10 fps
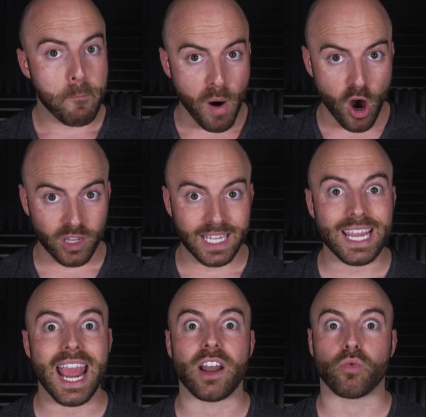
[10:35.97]

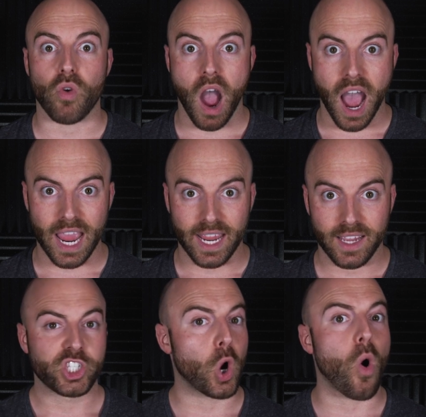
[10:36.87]
barley, and rye.
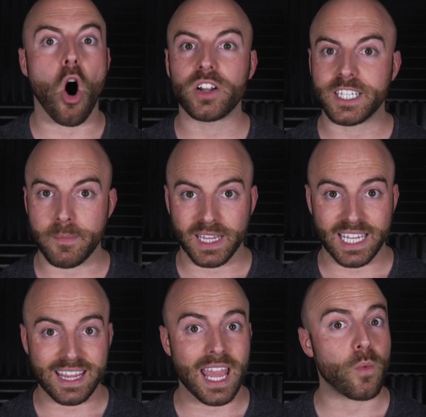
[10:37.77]
So
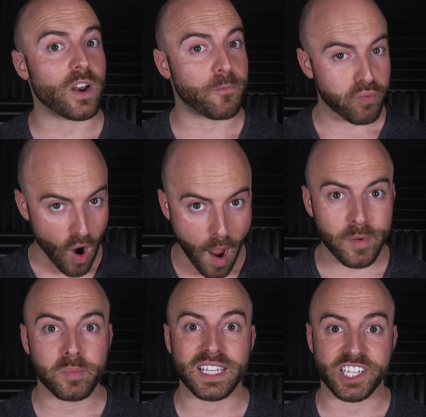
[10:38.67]
ultimately, they would have
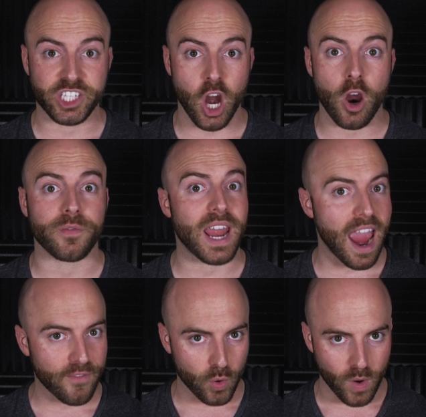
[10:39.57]
probably starved
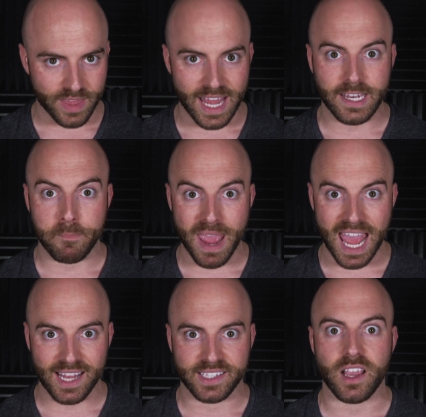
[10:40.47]
everyone that
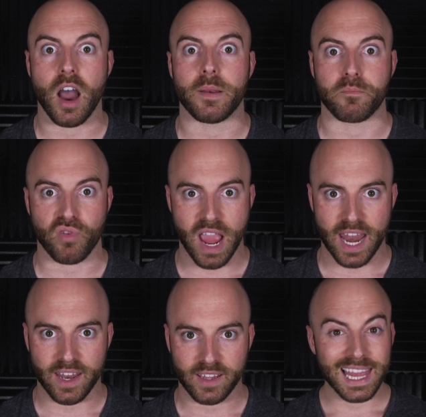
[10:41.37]
depends on
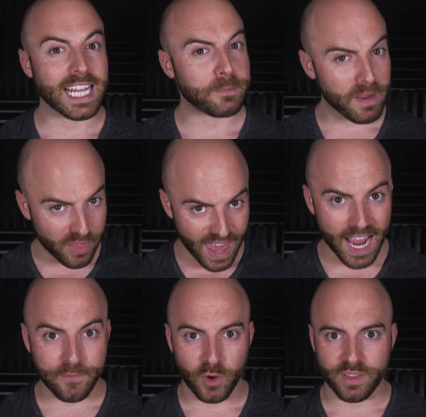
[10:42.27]
bread. Let's be
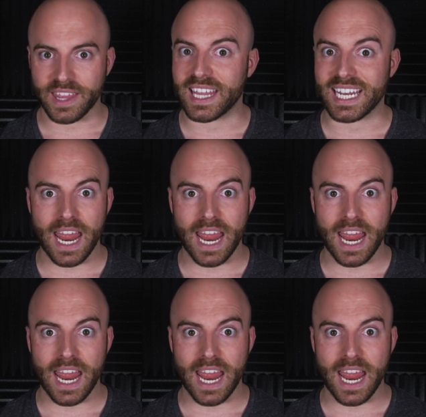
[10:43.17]
thankful that they